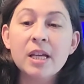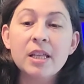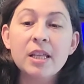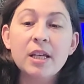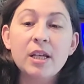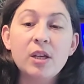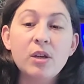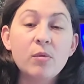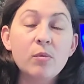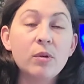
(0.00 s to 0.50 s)

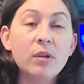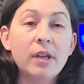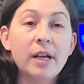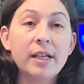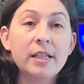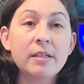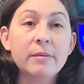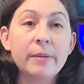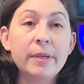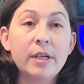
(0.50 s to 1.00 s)
that you would
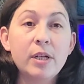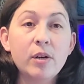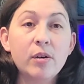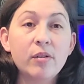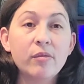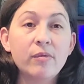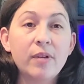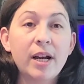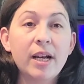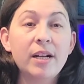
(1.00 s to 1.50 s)
like to be
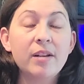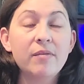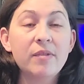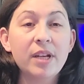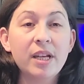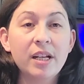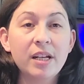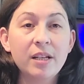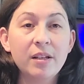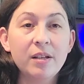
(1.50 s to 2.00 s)
notified of
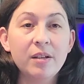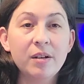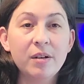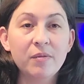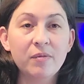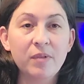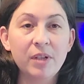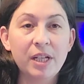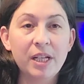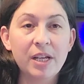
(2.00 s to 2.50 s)
any
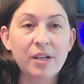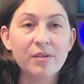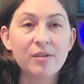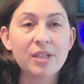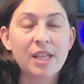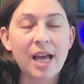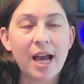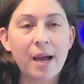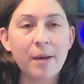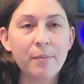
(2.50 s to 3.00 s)
videos
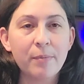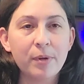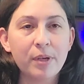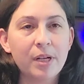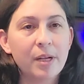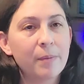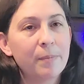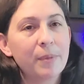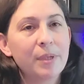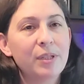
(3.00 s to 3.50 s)
that I put
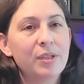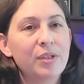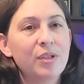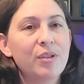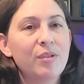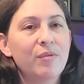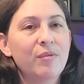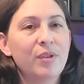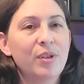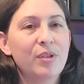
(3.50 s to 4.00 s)
up
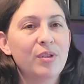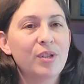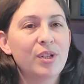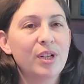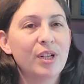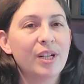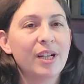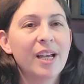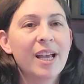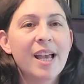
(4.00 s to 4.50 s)
into the
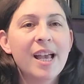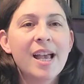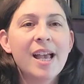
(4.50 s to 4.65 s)
future.